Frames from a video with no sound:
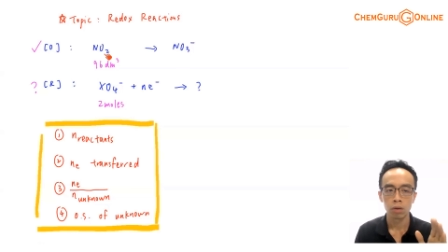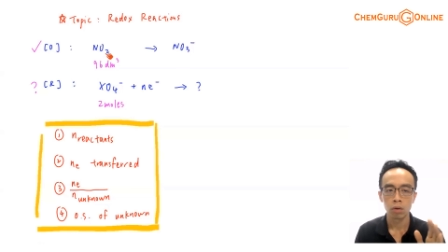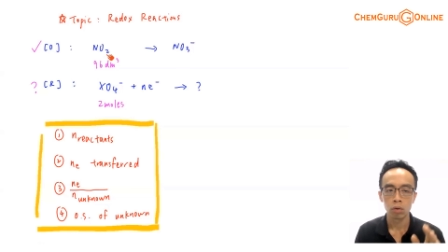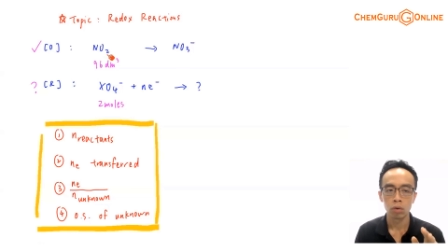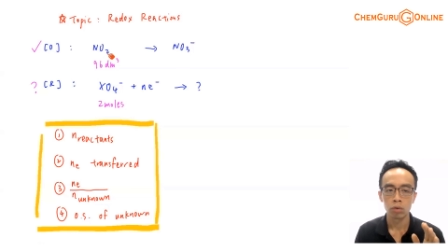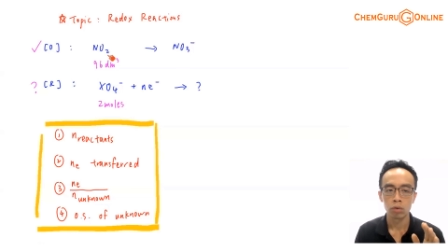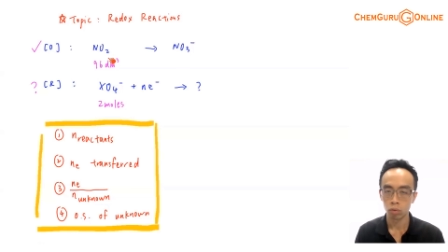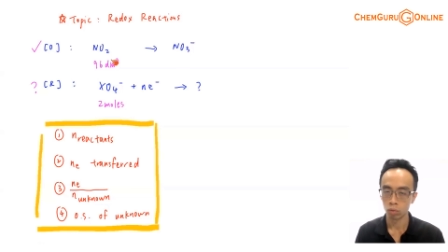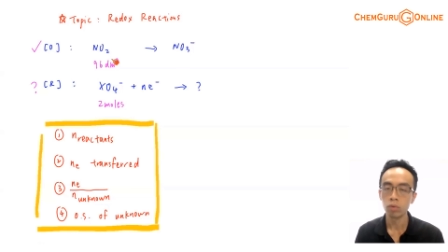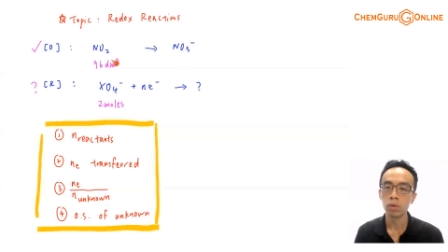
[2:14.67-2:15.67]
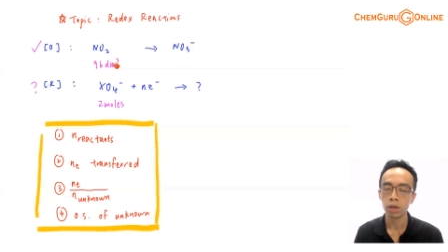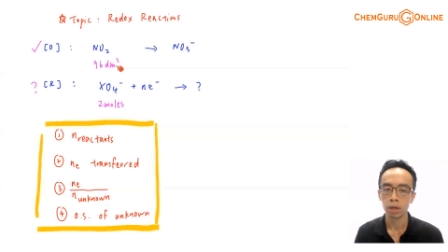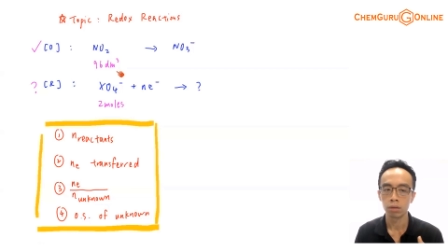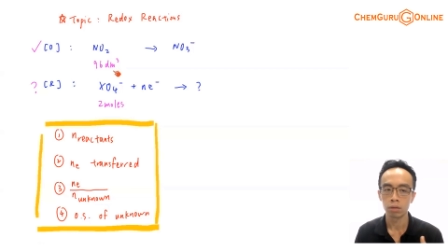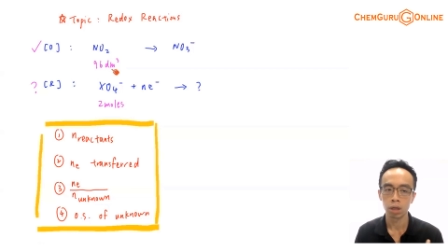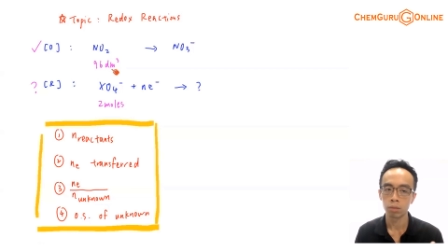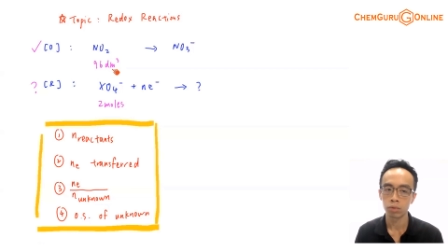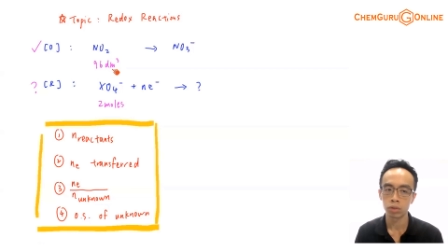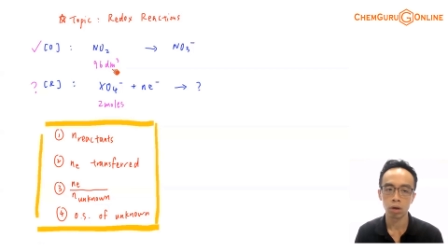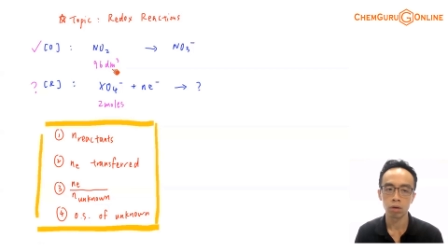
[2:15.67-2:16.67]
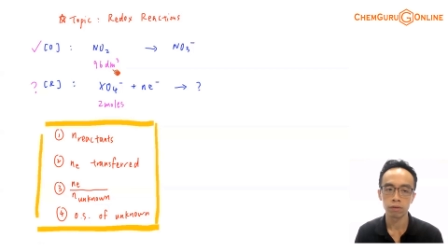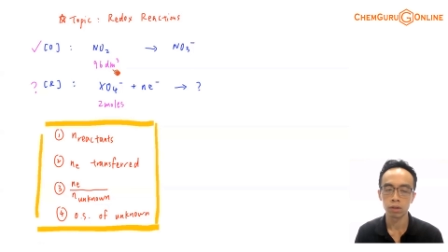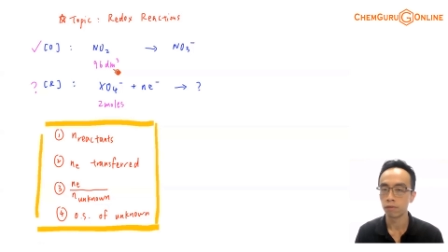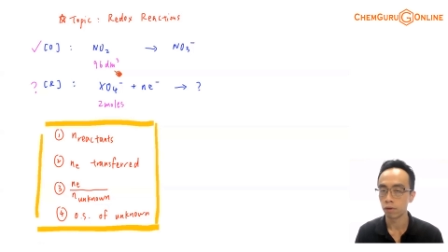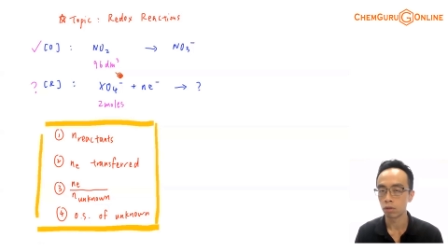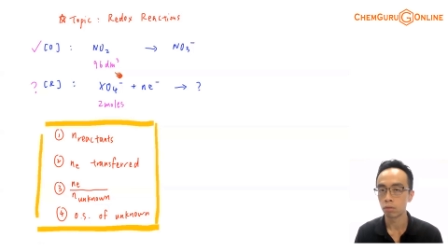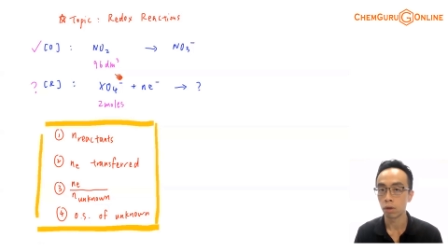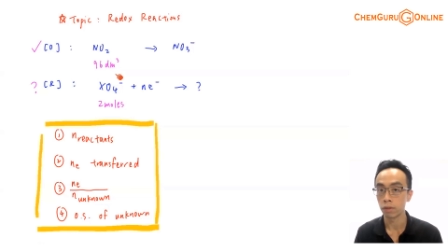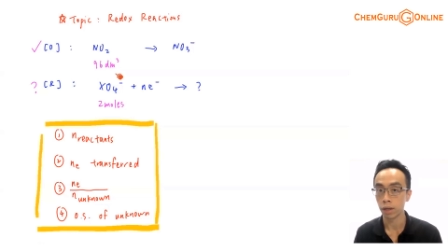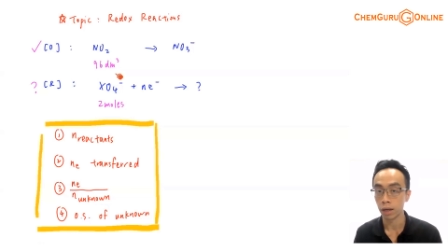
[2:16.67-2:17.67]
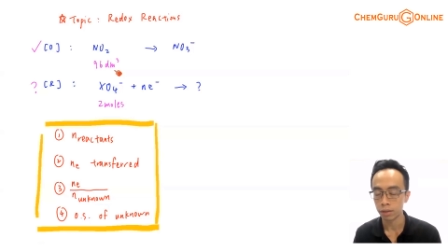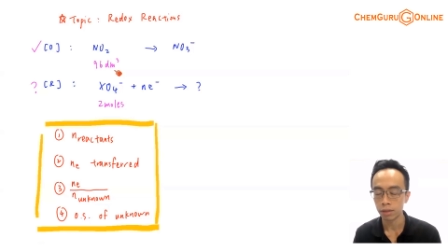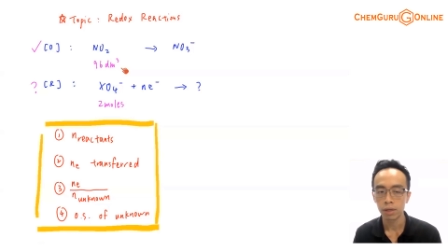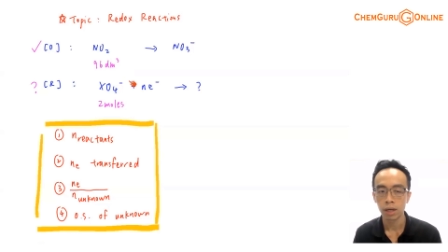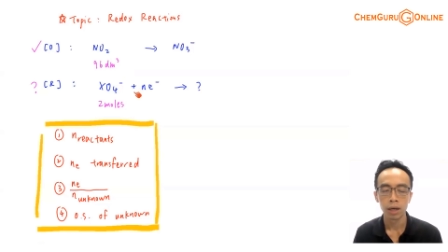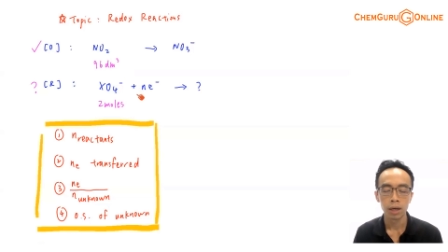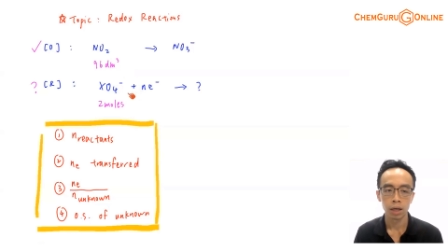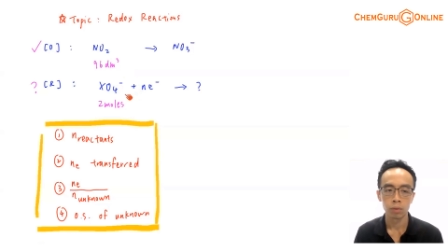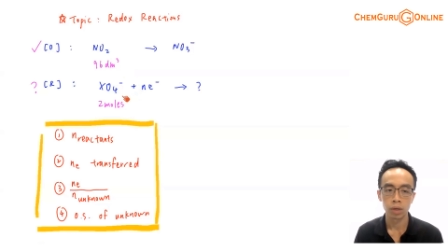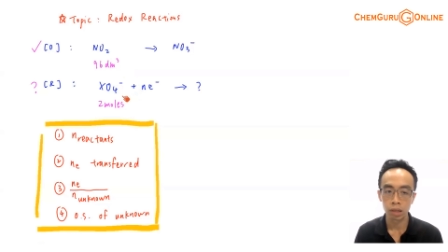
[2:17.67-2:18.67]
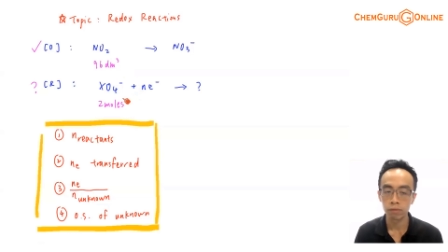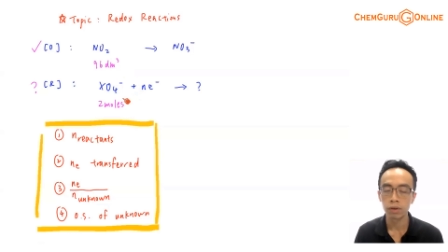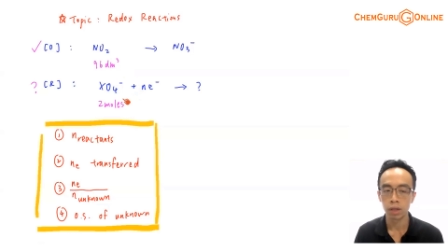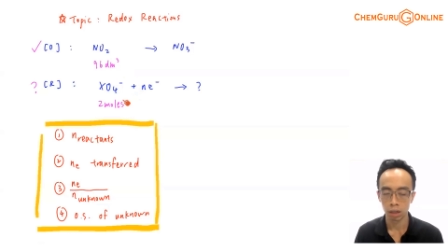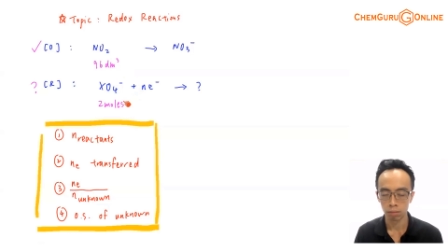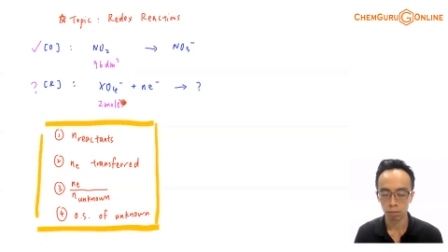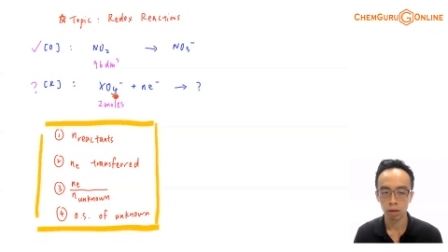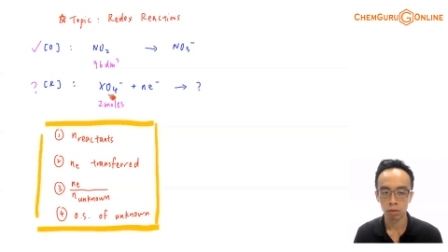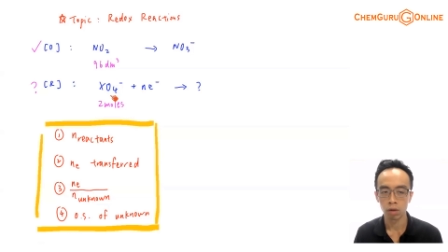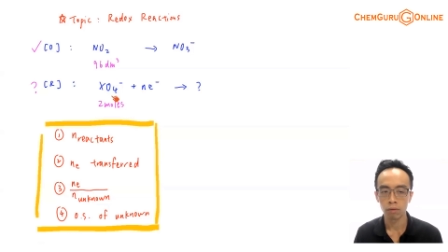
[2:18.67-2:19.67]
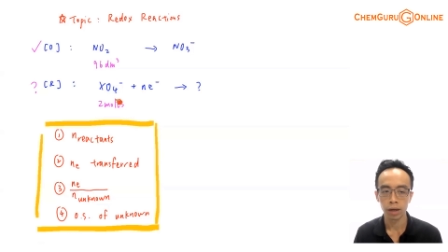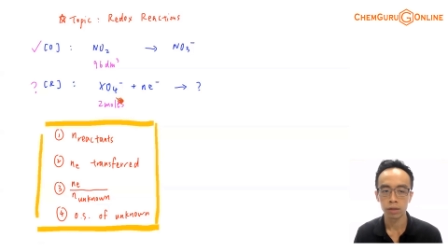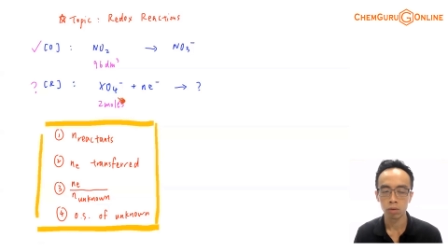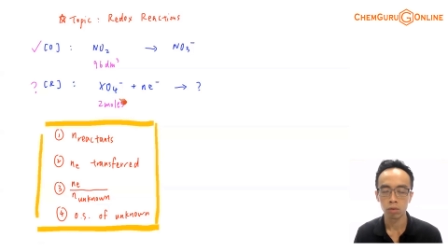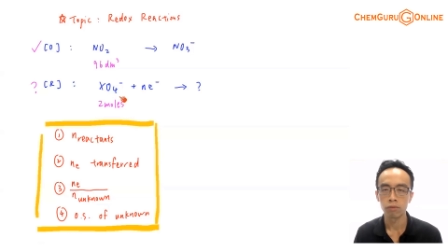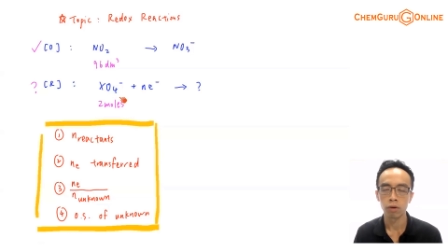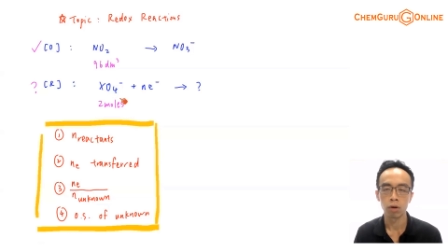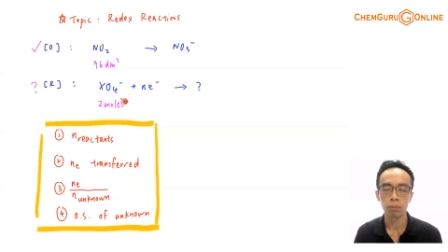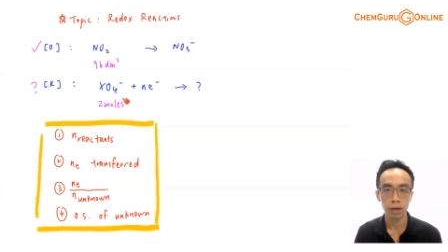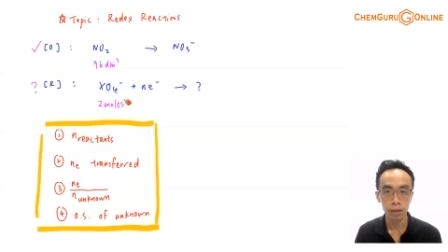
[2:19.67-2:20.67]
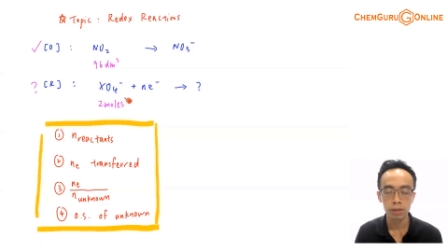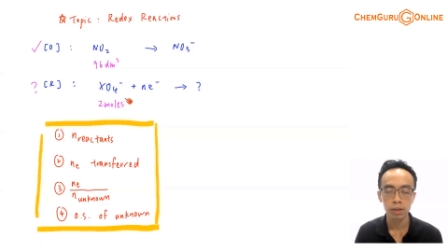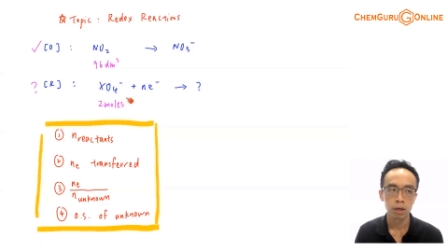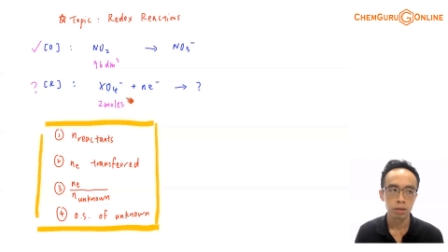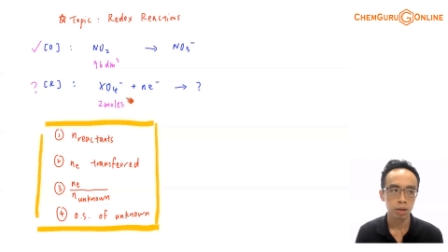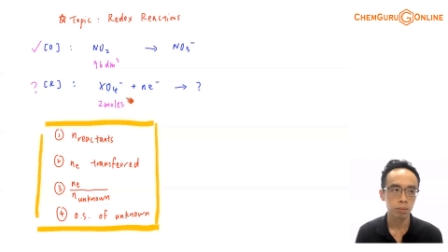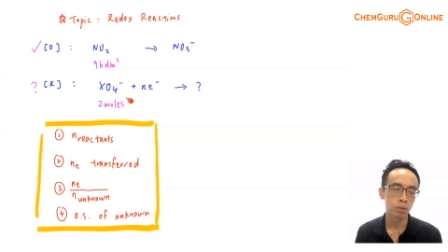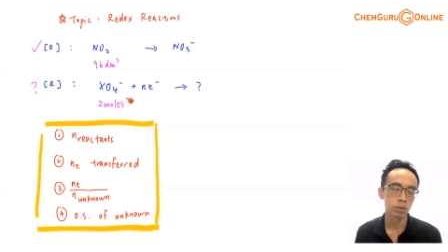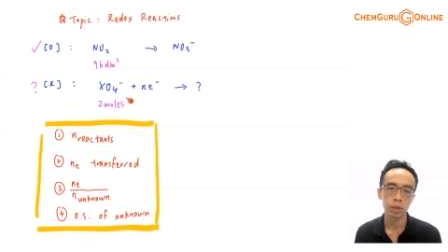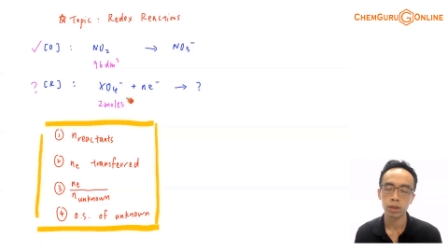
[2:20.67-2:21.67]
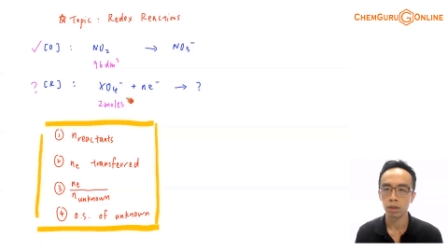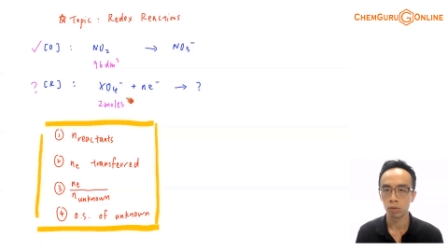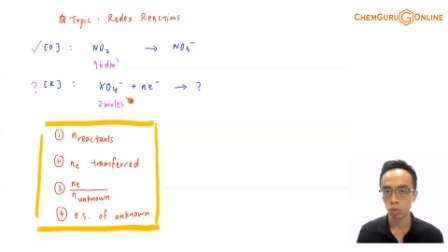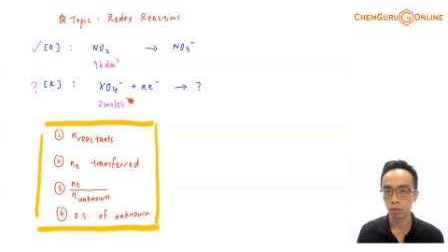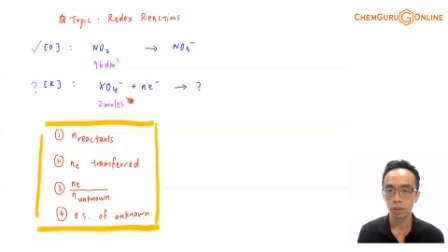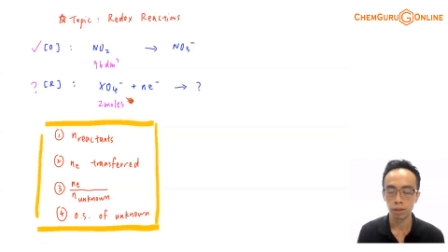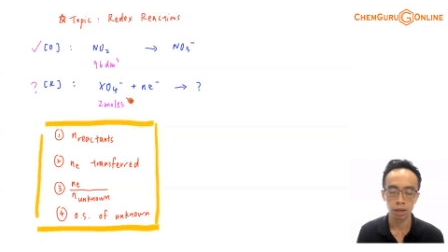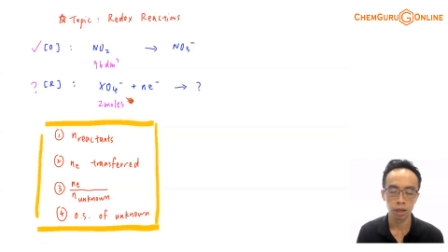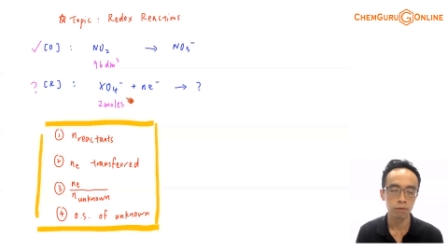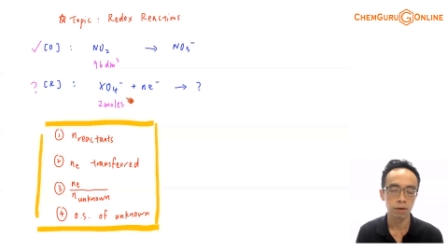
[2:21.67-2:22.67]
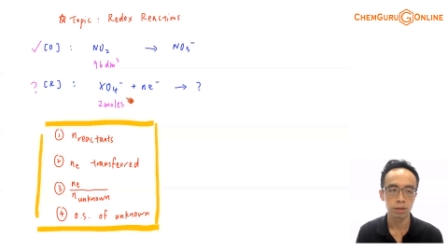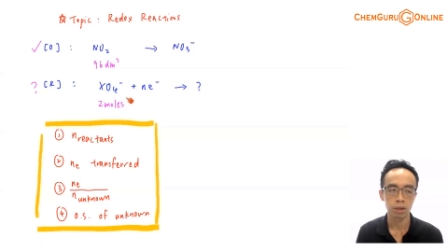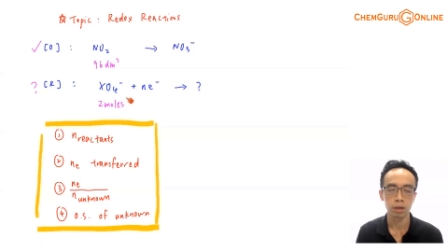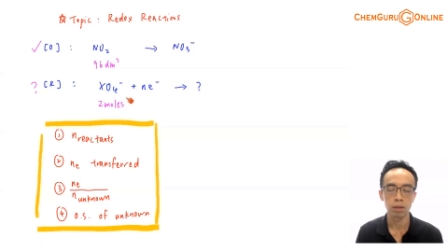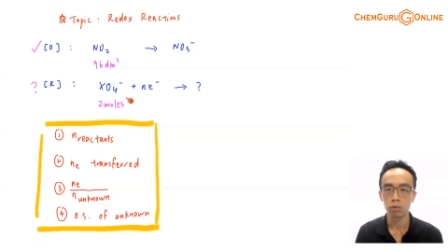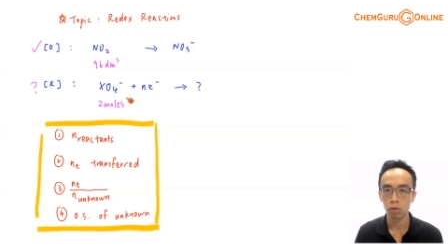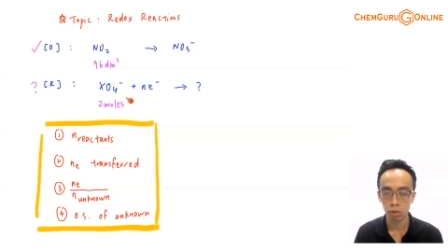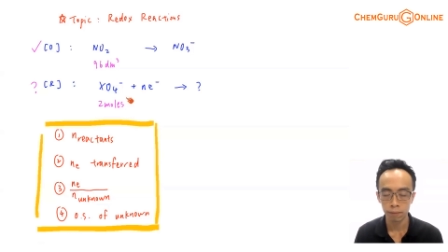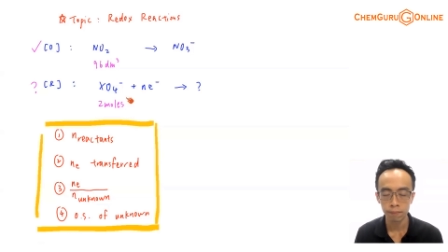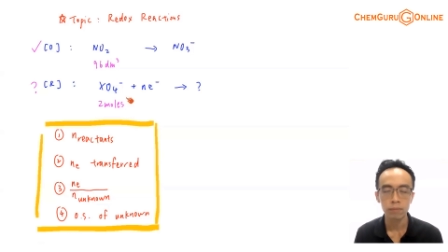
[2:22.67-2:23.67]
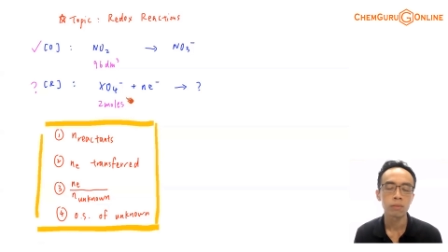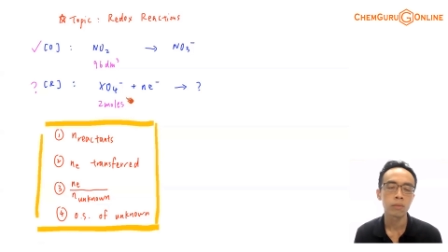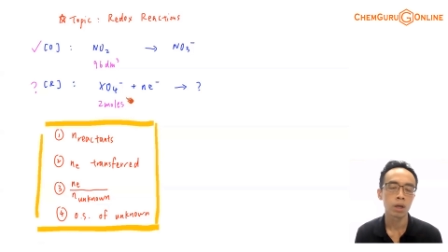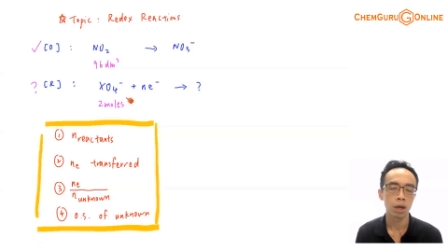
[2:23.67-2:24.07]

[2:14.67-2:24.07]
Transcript: NO2 in terms of the volume of the gases, and we're given the amount of XO4-. Sometimes what they can do is they can give us a titration,